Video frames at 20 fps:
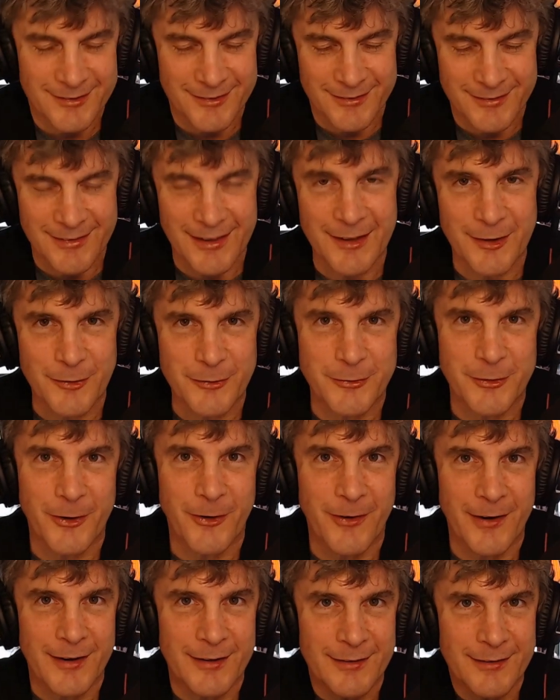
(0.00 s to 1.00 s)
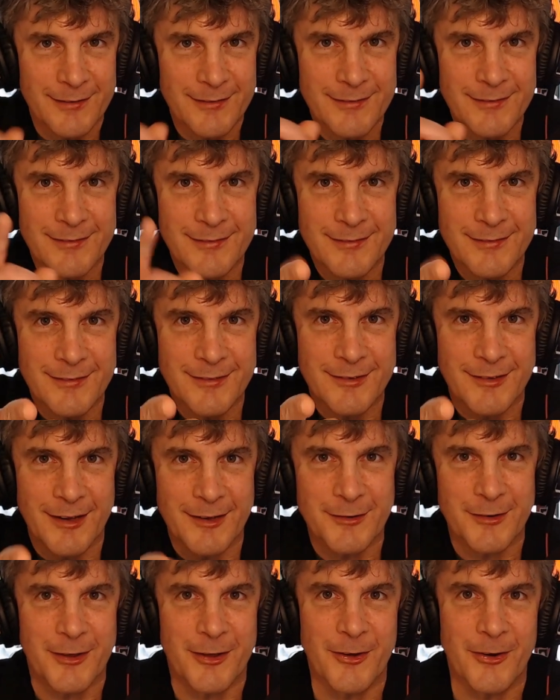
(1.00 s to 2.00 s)
Excellent. Thank you, sir, and
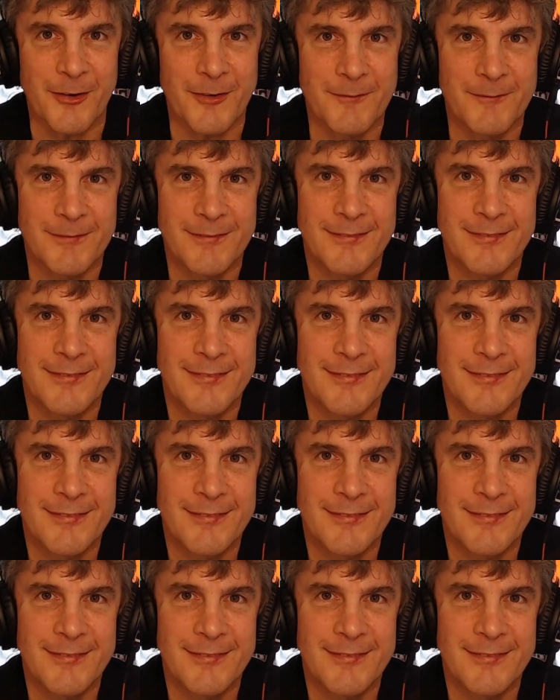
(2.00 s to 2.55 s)
stay secure.